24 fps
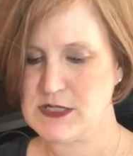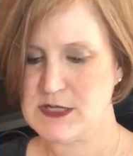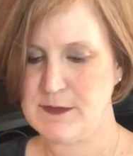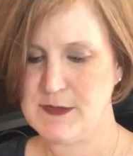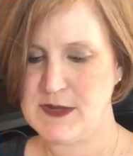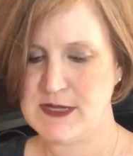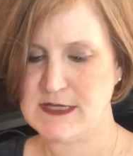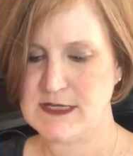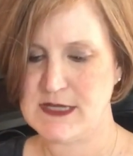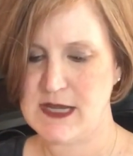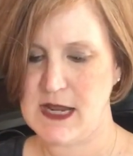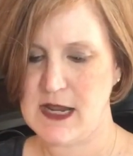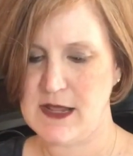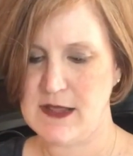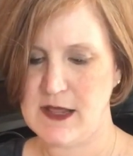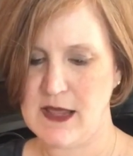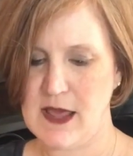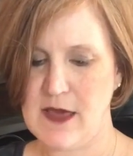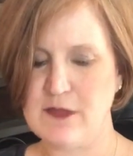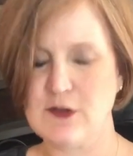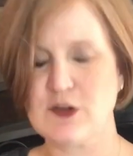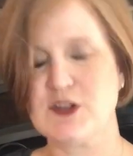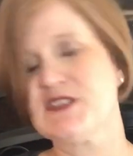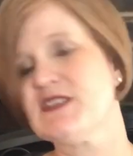let me see.
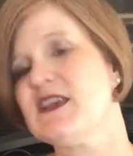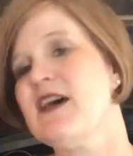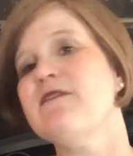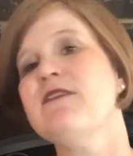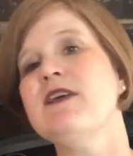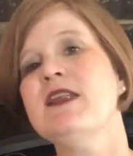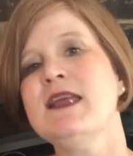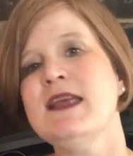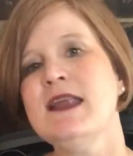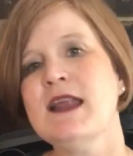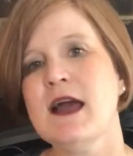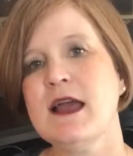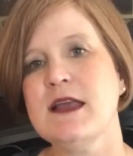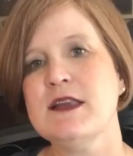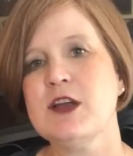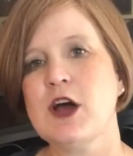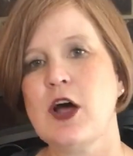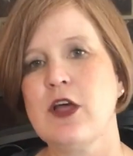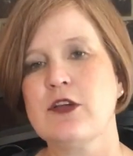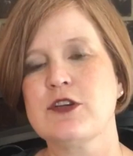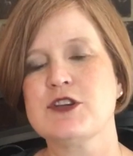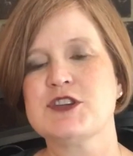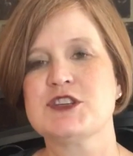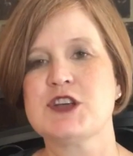Yeah, they're $79.
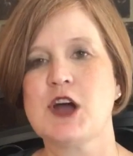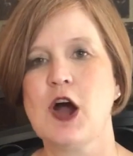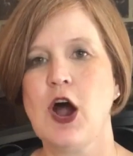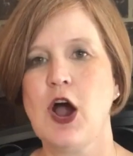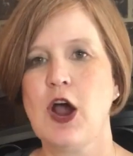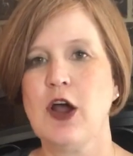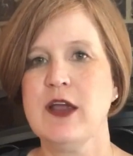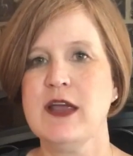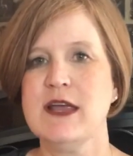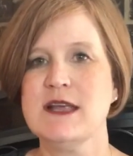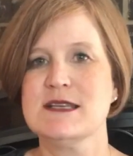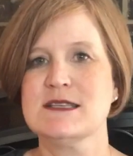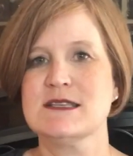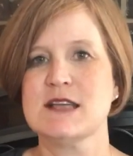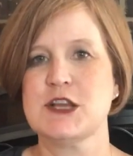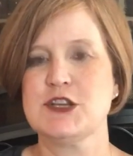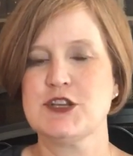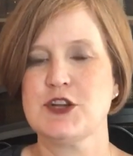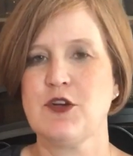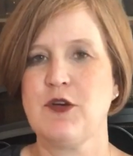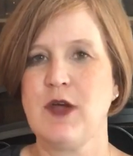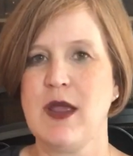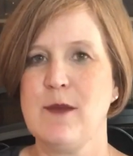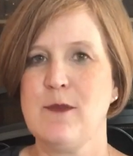Tahari is
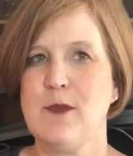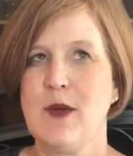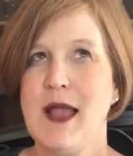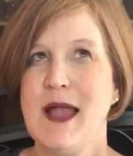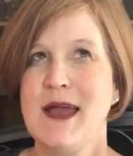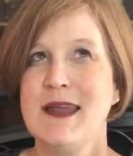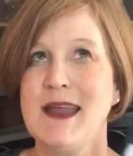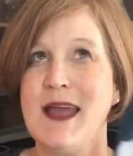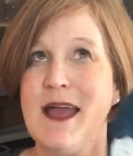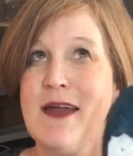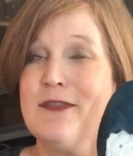such a great brand,